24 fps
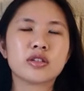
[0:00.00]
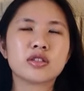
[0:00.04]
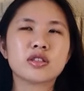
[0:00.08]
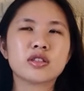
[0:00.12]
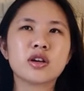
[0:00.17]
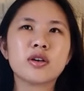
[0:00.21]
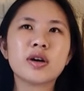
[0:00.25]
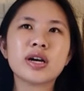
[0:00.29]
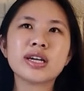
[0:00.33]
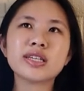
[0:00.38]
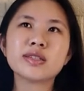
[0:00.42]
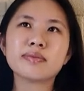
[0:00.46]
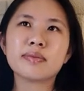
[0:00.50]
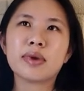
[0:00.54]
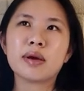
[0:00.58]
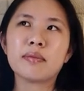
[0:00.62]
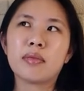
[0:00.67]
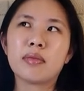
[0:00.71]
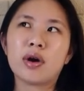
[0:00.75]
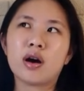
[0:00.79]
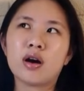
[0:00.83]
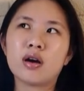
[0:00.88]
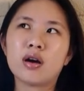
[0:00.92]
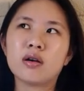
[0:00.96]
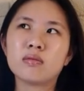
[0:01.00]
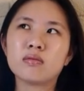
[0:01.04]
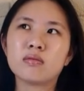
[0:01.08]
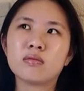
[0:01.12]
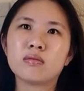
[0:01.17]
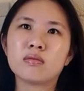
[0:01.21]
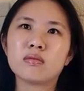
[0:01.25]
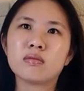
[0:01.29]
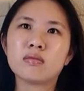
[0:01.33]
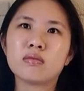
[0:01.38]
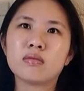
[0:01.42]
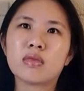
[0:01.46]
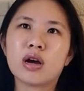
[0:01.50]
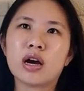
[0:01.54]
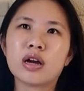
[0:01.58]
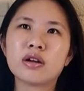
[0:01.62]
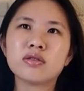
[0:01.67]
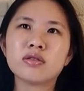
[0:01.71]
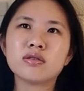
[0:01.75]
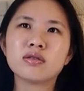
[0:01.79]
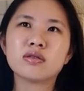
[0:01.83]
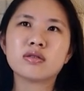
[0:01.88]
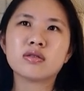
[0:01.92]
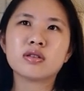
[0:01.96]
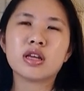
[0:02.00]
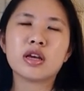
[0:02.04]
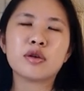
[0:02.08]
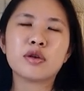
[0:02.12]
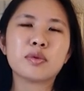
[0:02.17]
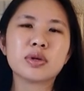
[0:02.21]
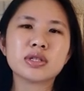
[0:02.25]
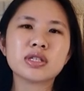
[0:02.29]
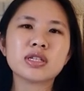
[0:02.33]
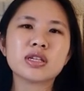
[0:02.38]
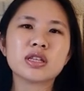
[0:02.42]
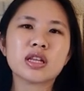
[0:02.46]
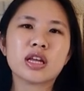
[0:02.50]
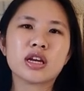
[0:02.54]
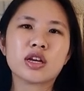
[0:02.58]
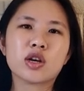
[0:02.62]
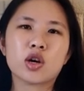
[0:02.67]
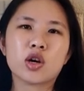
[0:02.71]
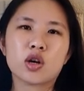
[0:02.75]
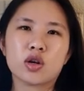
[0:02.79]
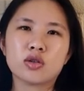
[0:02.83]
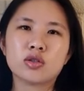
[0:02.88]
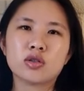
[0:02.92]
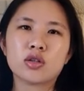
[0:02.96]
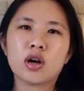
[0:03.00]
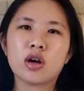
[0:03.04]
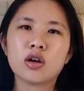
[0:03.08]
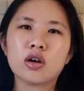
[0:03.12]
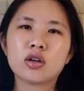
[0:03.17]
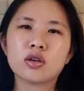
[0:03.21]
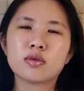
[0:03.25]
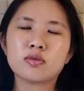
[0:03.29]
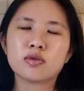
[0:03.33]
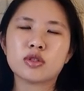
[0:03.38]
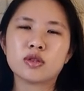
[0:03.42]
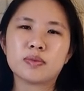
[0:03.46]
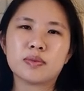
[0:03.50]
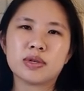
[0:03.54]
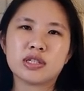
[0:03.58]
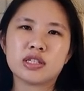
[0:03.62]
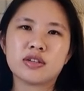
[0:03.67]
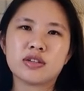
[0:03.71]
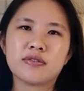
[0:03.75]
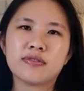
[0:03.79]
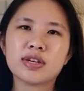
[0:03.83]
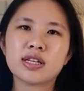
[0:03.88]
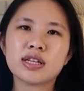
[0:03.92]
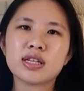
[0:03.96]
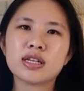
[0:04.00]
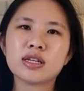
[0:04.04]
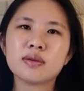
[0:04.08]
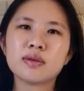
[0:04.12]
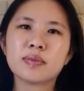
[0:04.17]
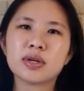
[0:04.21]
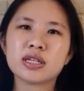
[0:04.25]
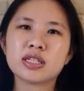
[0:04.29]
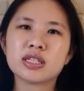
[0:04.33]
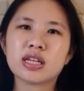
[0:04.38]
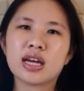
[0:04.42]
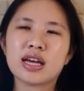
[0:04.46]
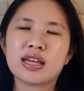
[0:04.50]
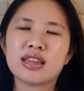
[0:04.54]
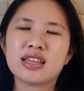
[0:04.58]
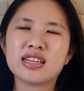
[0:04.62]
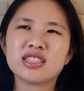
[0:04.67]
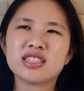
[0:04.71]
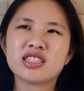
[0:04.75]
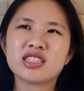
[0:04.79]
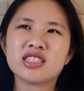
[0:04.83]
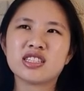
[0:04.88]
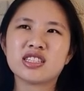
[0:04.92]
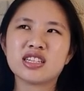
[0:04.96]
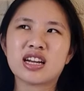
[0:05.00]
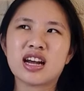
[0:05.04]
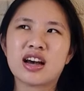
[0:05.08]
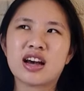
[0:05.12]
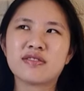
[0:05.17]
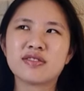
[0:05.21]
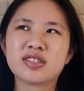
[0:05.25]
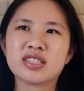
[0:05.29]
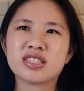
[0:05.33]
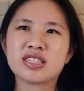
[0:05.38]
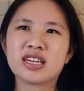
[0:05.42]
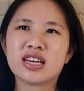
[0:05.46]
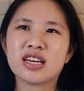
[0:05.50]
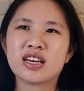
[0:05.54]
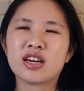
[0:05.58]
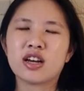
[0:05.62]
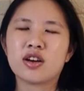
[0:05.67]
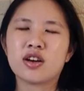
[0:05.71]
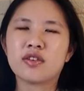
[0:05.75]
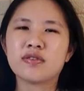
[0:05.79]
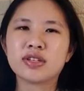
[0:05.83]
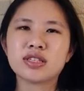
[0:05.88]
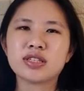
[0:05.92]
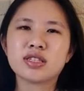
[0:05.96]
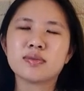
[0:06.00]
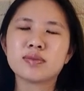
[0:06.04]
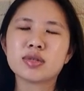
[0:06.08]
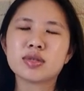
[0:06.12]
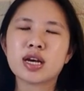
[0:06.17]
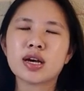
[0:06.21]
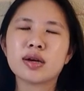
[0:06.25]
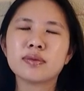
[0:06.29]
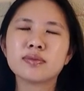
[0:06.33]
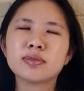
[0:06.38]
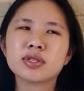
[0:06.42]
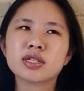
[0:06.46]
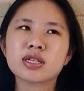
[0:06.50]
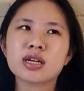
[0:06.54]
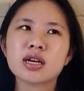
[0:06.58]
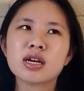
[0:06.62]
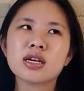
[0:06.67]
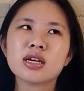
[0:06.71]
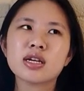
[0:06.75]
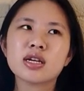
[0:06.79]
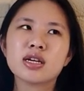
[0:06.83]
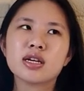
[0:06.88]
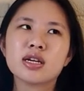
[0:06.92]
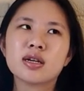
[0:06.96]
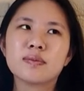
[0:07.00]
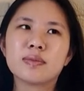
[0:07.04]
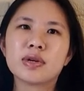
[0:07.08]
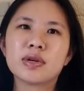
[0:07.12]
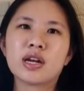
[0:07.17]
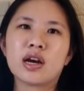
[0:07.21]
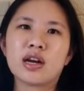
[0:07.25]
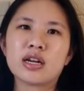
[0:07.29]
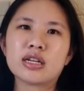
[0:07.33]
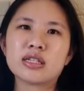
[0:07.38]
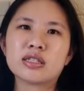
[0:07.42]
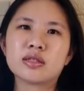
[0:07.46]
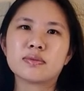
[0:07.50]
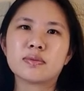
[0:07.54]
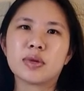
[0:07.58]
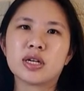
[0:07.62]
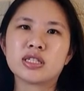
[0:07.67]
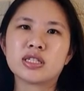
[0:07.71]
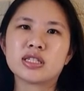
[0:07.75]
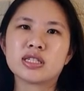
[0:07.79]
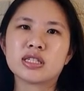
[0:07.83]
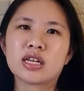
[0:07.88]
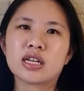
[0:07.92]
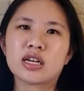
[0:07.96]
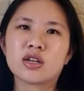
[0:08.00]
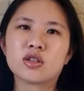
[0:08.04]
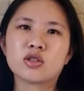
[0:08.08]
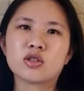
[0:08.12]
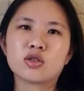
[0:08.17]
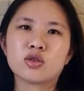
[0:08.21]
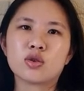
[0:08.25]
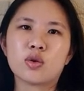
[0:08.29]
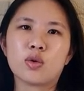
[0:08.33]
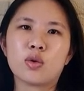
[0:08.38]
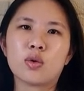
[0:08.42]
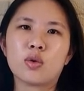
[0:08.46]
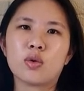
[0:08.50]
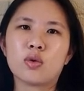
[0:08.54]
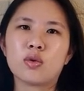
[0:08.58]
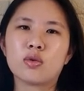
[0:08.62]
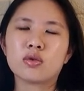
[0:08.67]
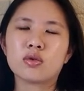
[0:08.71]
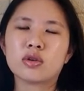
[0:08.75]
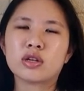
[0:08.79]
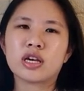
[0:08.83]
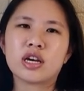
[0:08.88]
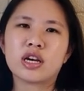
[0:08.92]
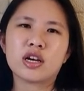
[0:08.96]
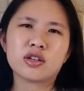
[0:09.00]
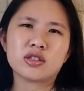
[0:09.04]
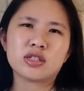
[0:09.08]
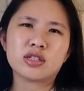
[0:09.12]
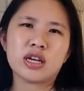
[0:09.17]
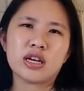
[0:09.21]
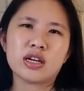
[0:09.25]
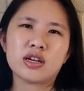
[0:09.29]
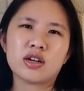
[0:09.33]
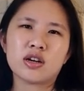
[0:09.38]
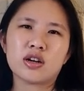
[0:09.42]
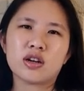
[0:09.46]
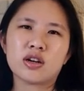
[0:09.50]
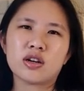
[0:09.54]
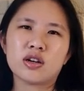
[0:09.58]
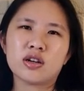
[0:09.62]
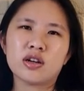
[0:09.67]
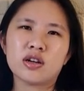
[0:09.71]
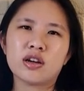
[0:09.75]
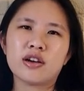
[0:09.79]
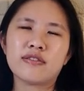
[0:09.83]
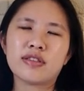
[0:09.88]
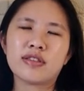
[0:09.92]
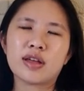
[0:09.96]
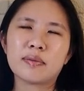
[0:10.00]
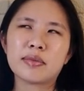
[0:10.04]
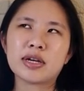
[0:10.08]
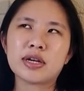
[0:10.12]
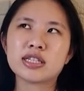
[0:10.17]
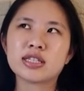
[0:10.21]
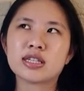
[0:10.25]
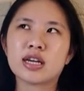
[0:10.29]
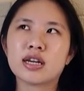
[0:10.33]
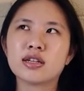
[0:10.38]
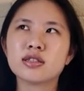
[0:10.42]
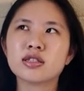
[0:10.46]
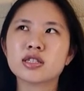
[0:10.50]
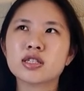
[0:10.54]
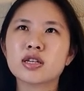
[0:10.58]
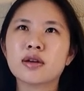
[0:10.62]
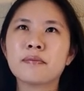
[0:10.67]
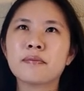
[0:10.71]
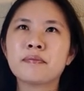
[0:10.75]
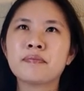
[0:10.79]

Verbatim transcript: So has my mom. I don't, it wasn't like her dog specifically, but I think she did have to take care of it sometimes, but not as much as like a sole caretaker, if that makes sense.